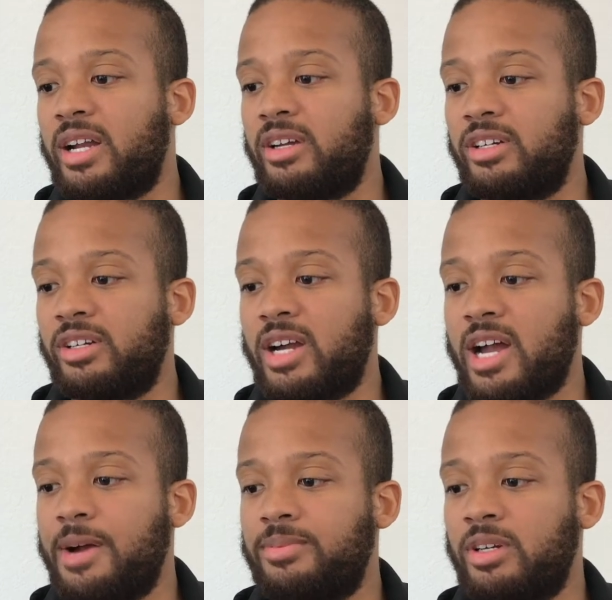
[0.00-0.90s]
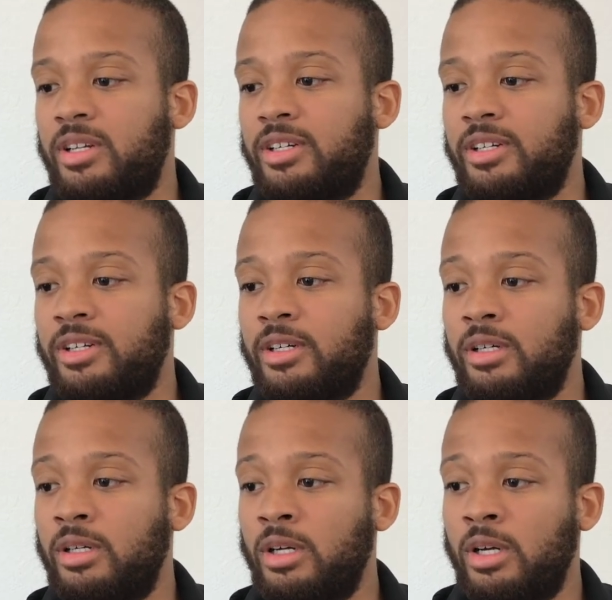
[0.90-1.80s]
on here, I hopped on here.
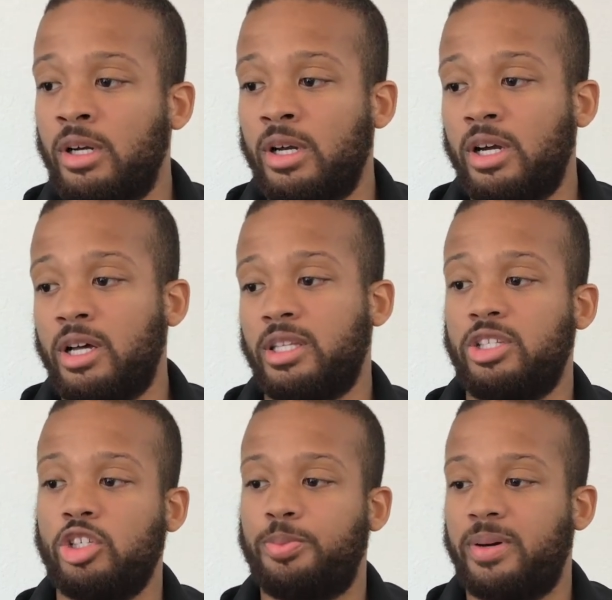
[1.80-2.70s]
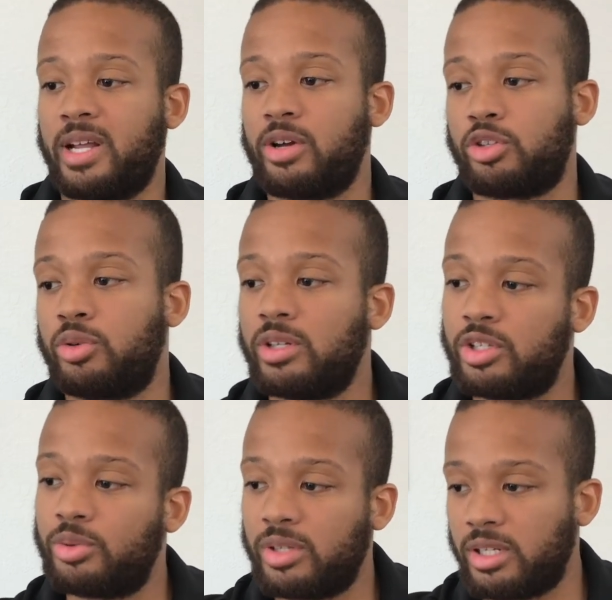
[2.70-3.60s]
They just put out
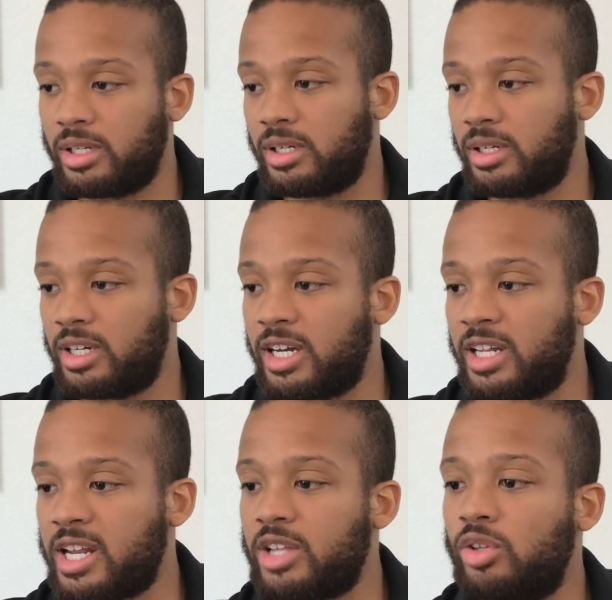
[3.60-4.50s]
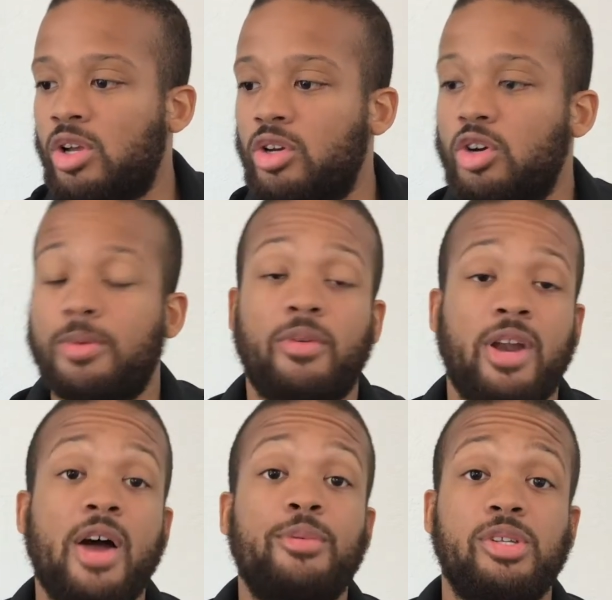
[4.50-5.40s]
2020 not too long ago, but when
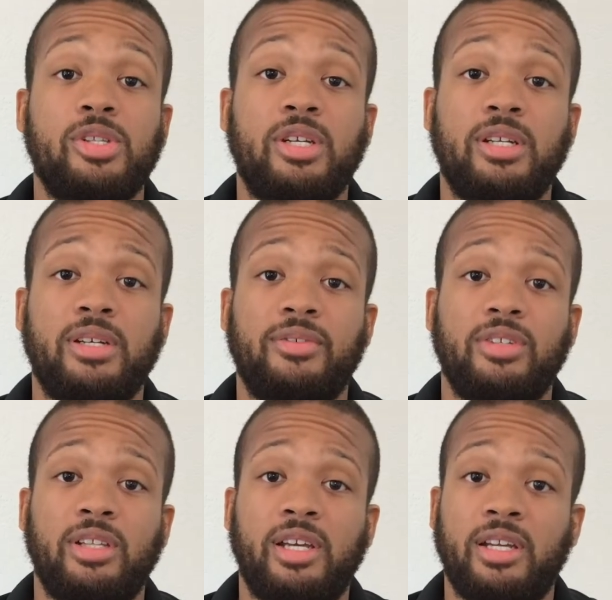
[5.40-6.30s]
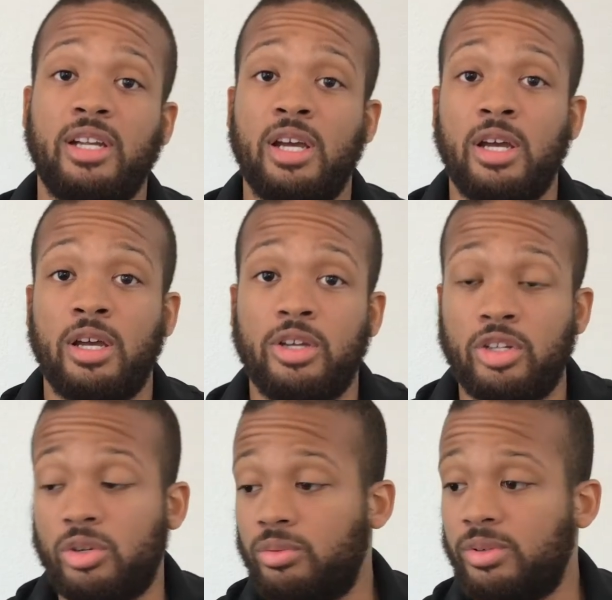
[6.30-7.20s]
I was looking at for the land,
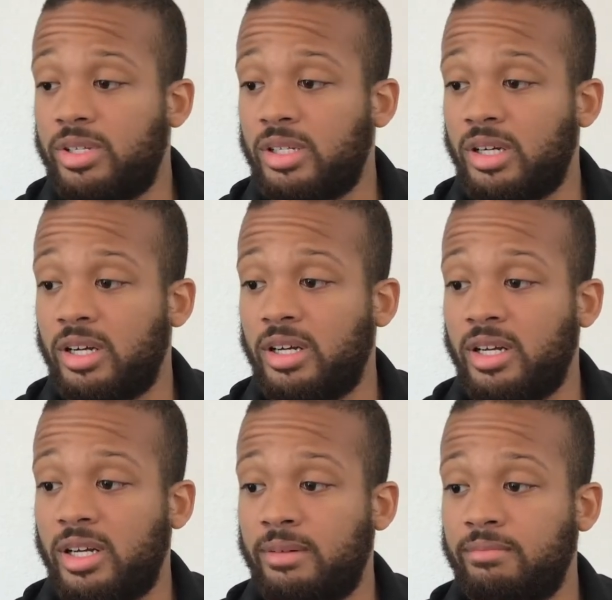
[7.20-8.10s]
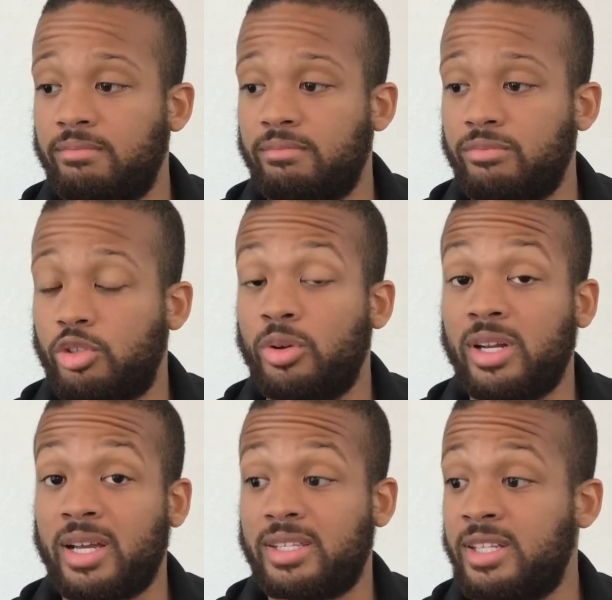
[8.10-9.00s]
we saw
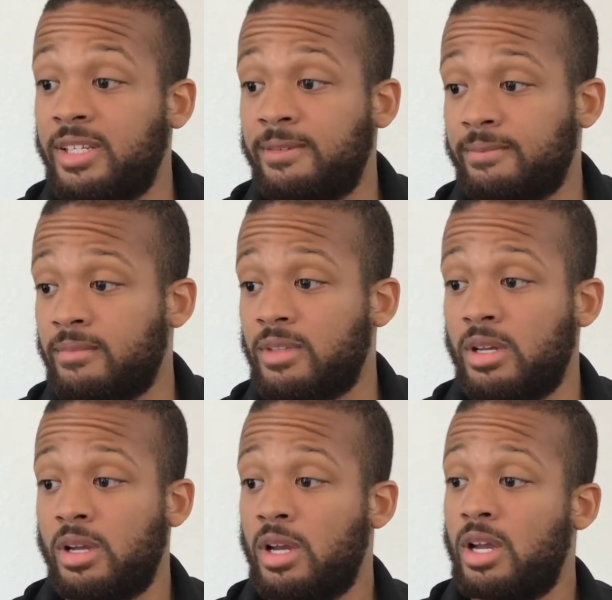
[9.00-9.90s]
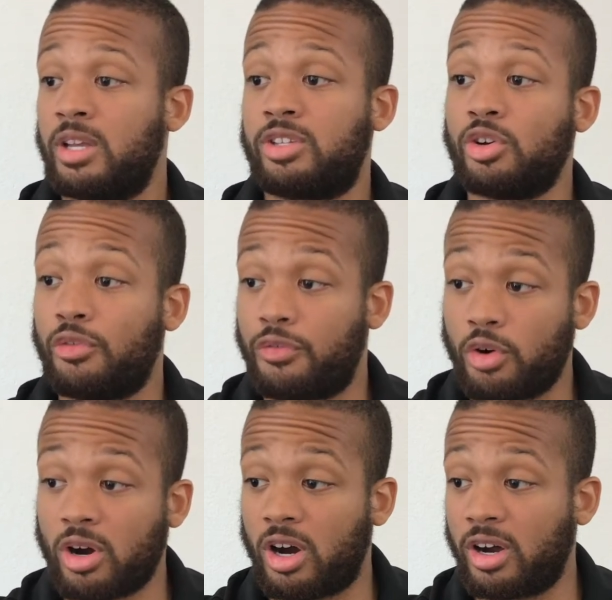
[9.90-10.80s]
2019. And so
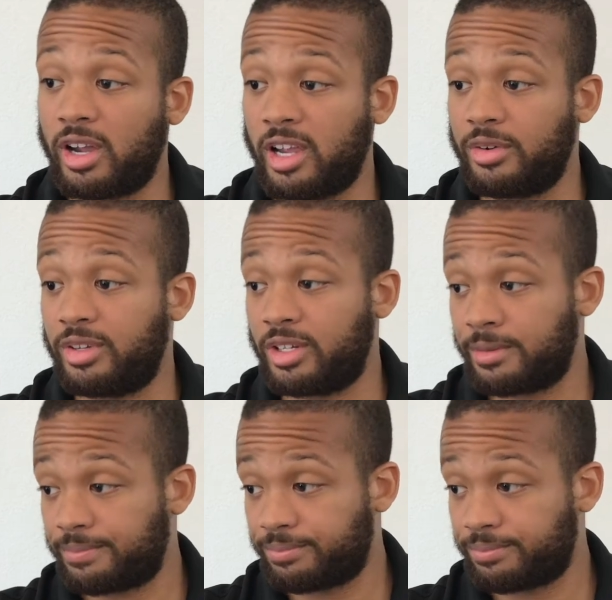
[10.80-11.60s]
for our area,